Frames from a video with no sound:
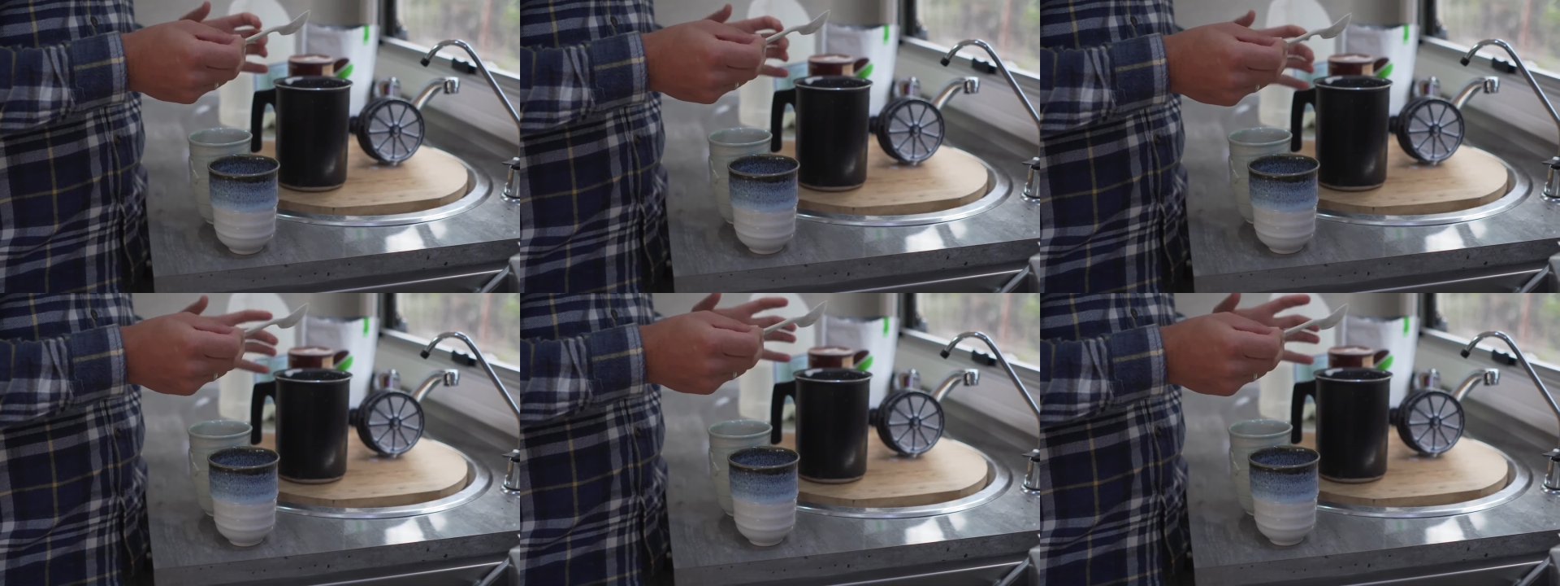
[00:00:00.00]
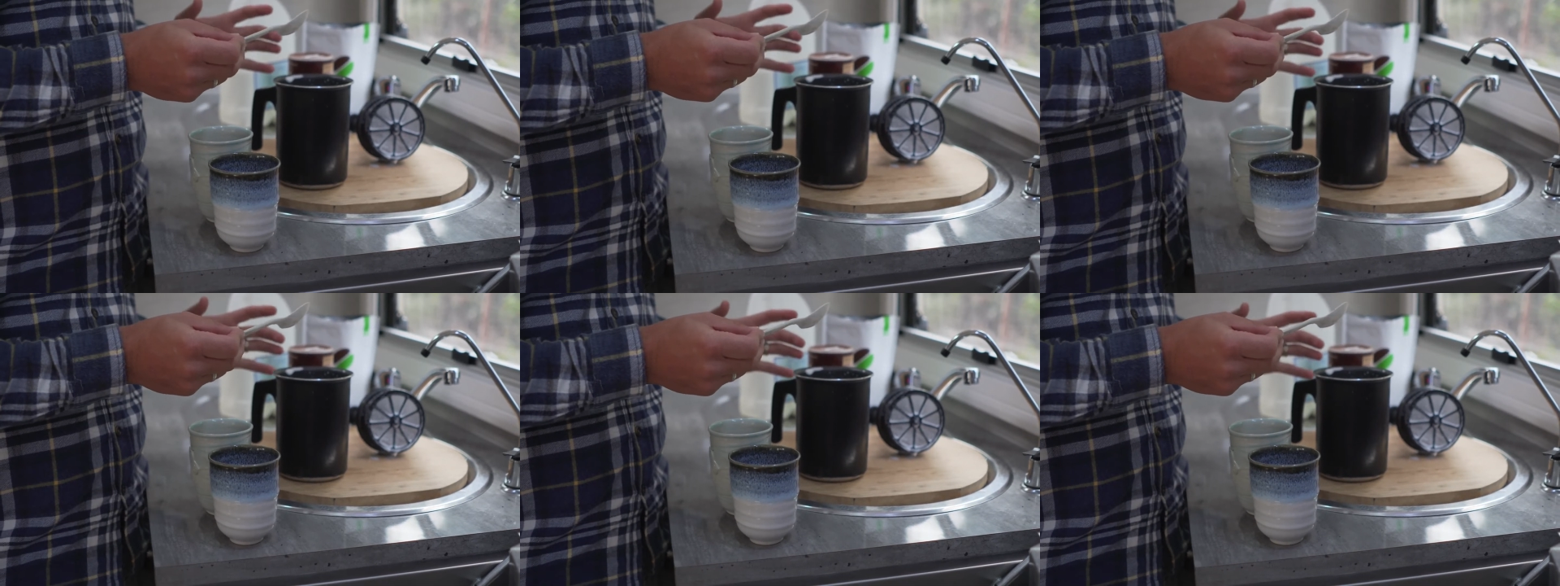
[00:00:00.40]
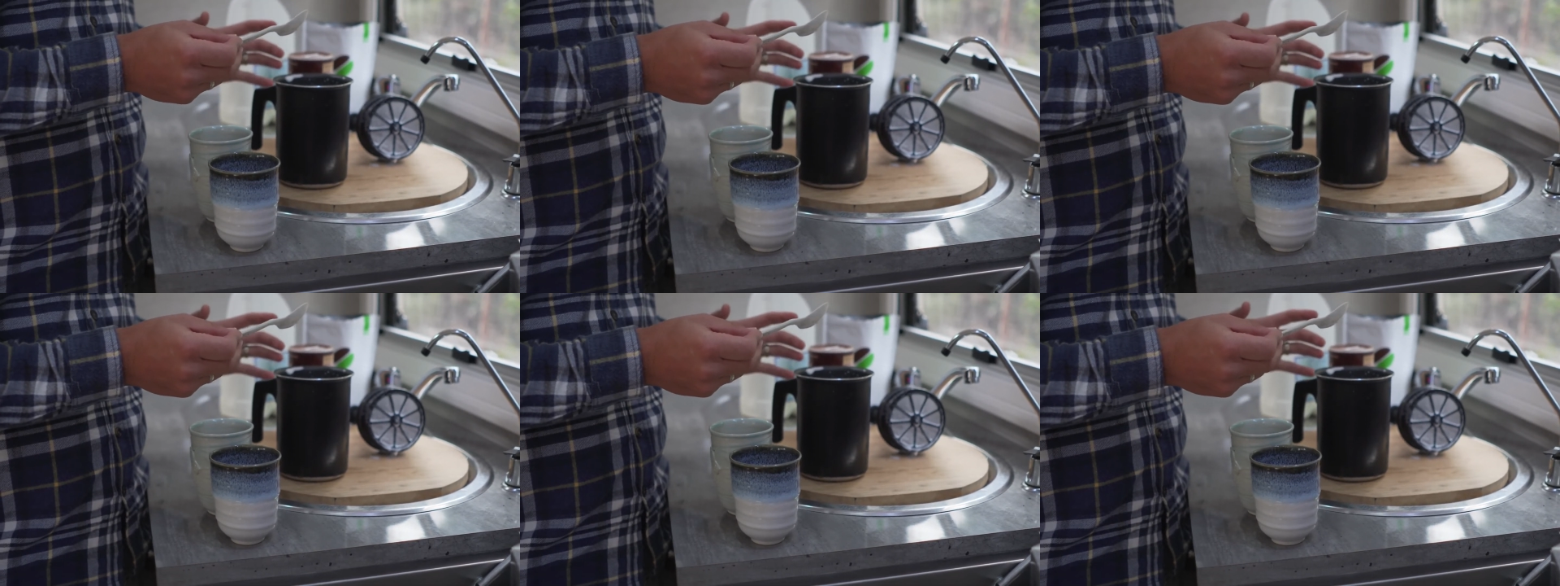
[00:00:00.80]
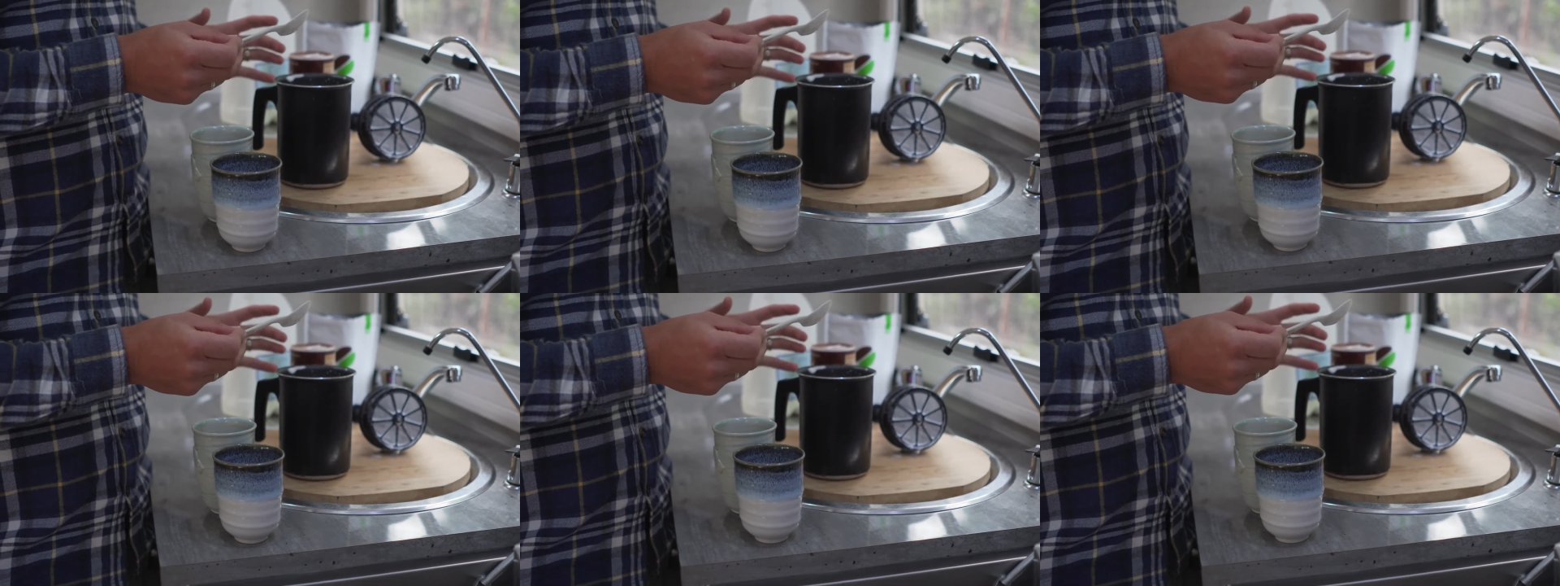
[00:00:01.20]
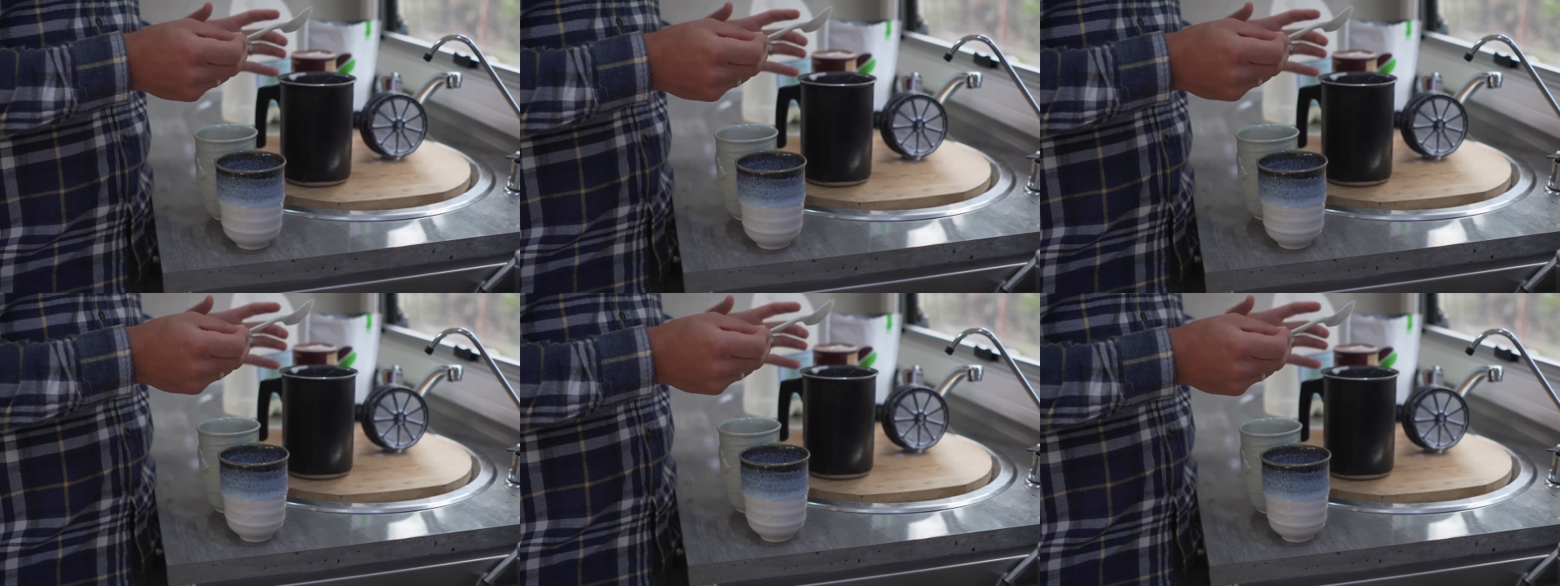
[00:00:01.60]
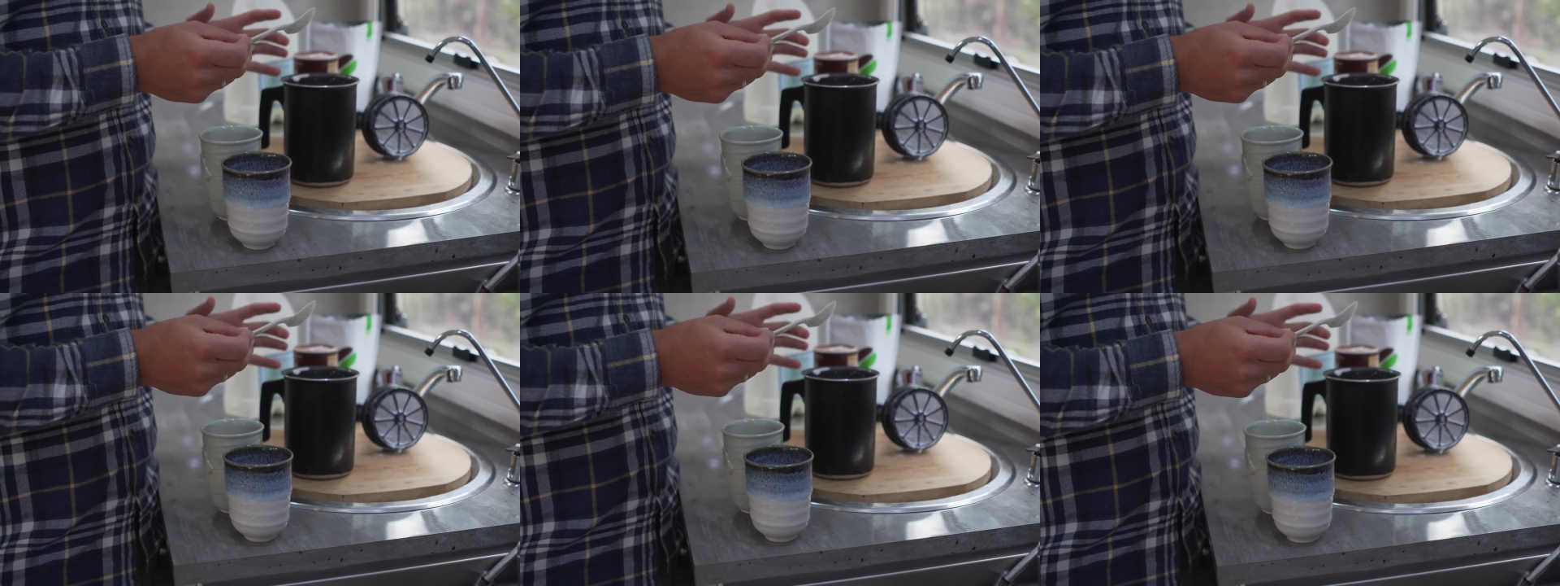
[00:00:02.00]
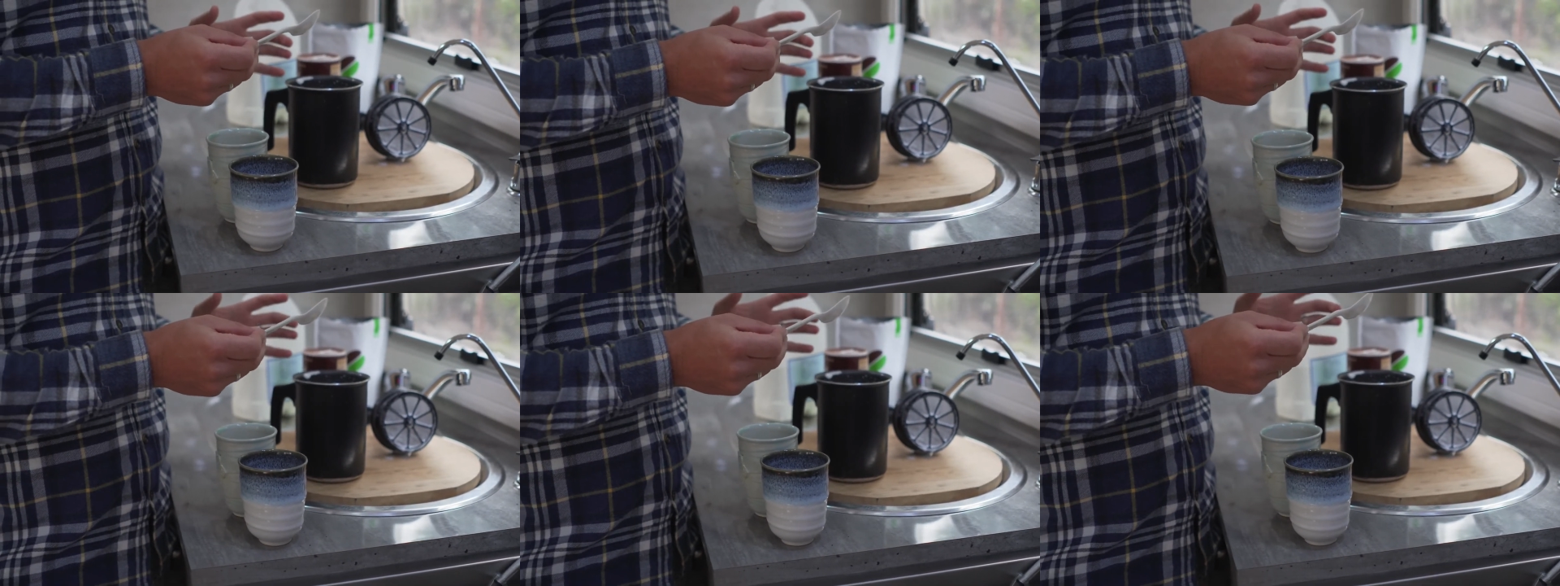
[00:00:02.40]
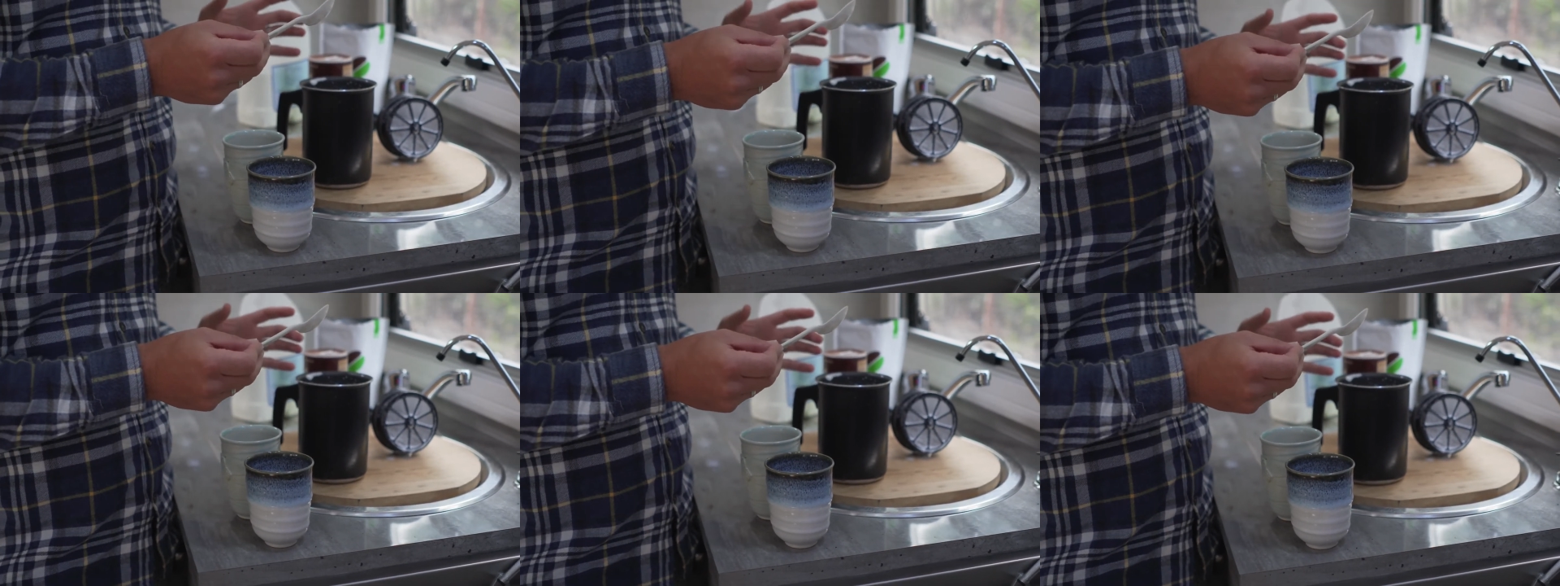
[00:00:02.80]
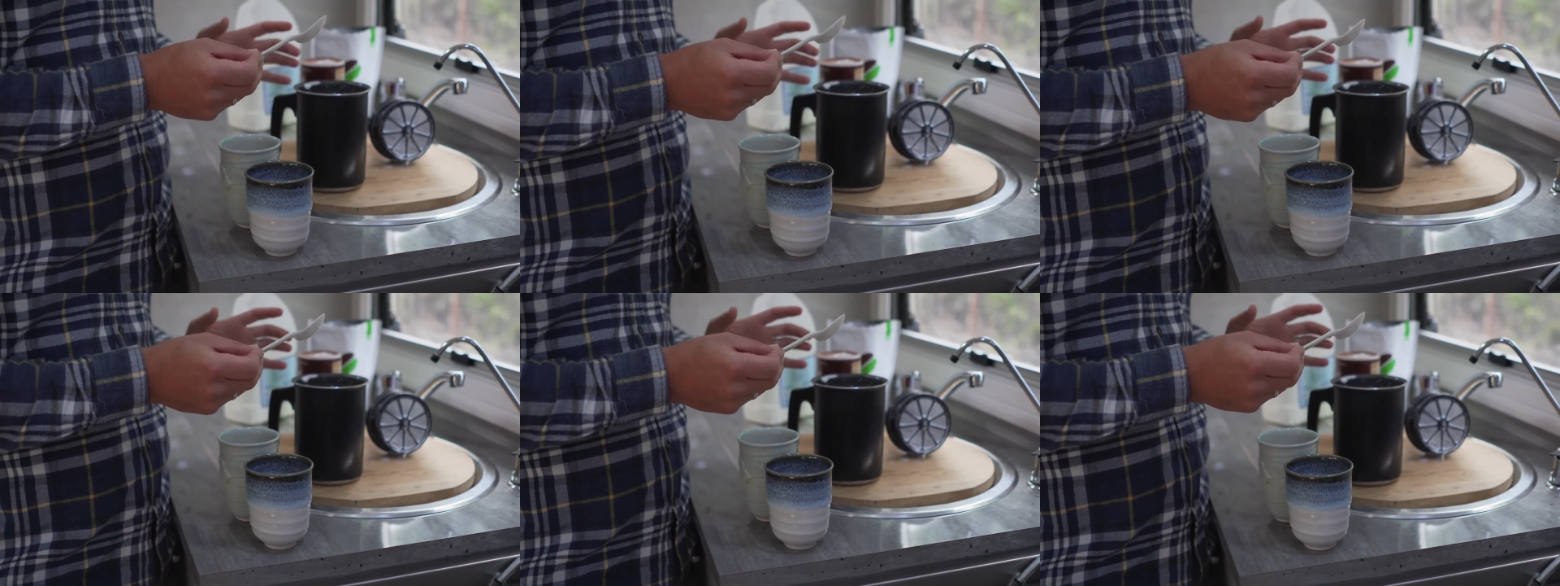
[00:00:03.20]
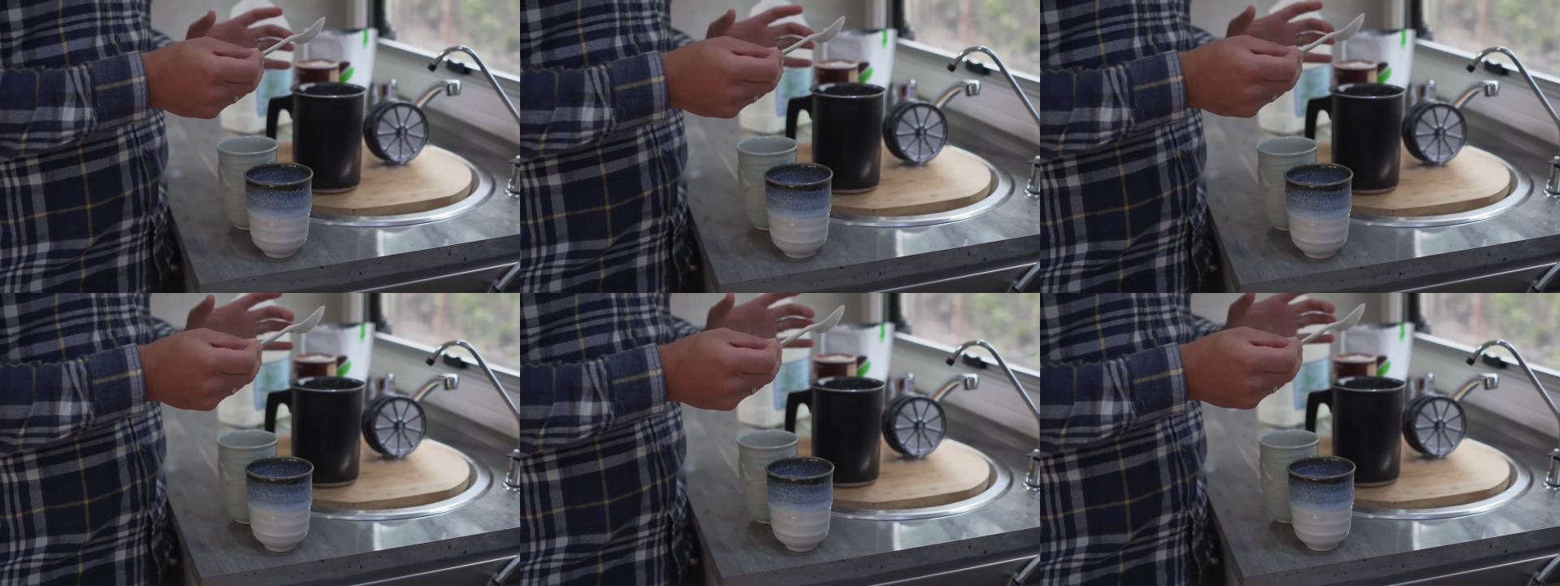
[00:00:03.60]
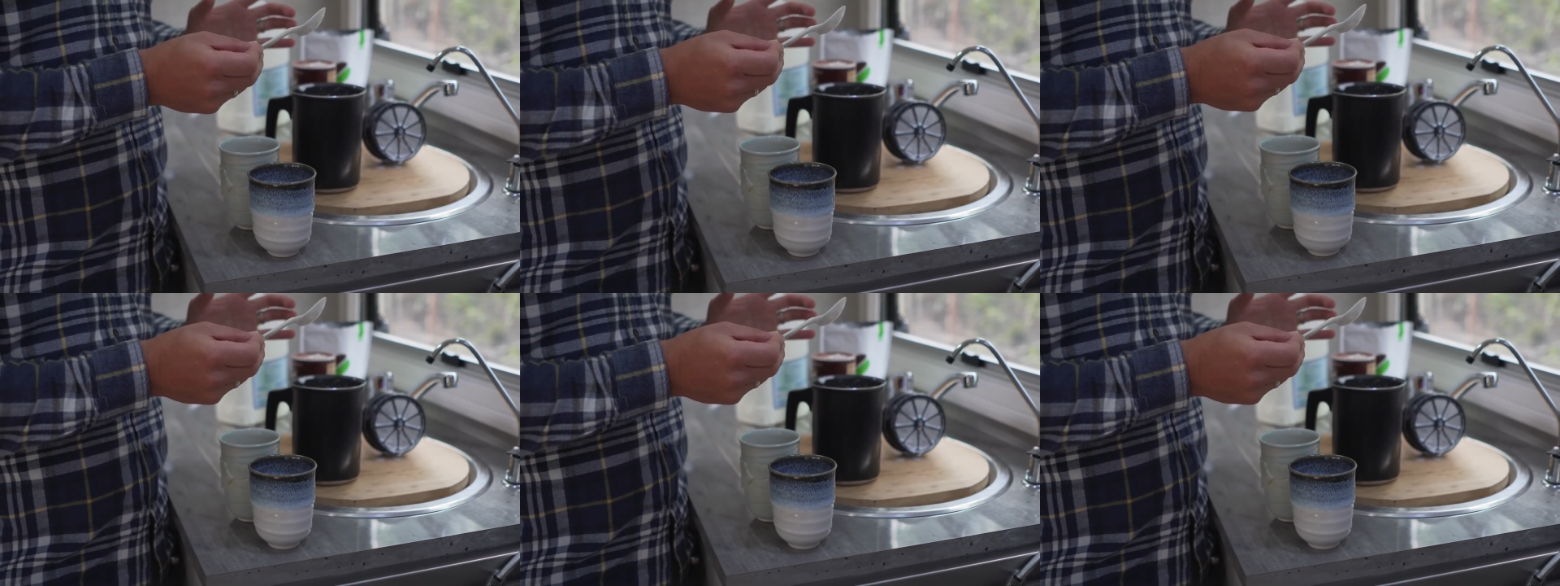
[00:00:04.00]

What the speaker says: Nobody's mouth can be seen.